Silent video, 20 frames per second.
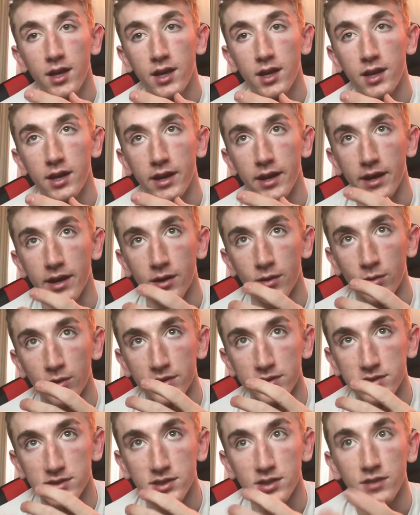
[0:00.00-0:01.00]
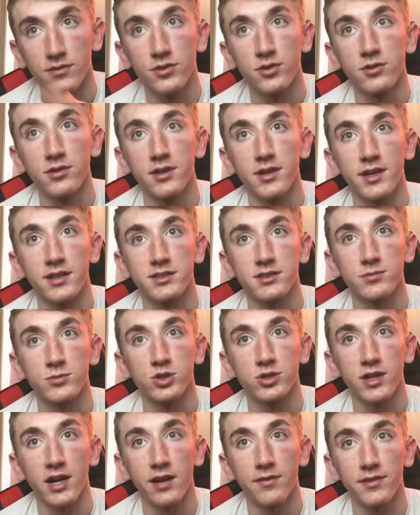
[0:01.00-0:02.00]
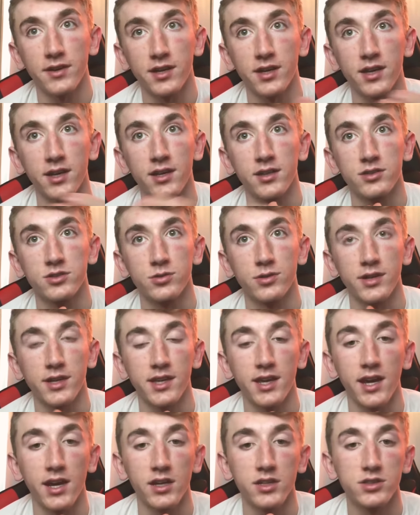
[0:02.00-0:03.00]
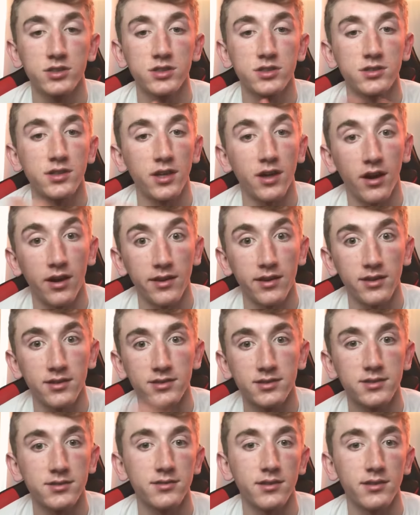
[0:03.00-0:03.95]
Now let's see if you can get some traffic and sort of gauge the audience